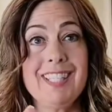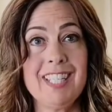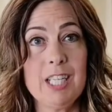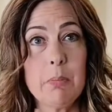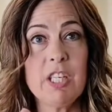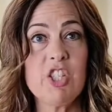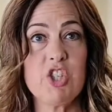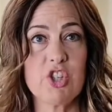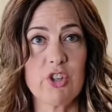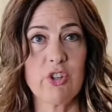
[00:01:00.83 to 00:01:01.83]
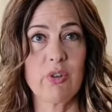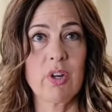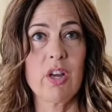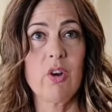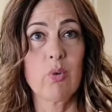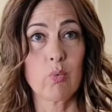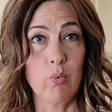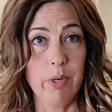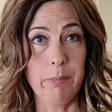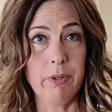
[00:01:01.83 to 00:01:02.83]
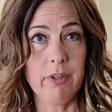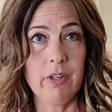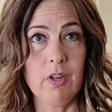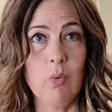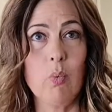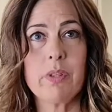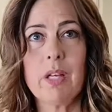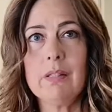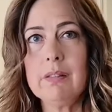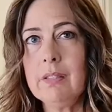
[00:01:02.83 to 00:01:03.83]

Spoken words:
cinnamon and sugar rimmer with a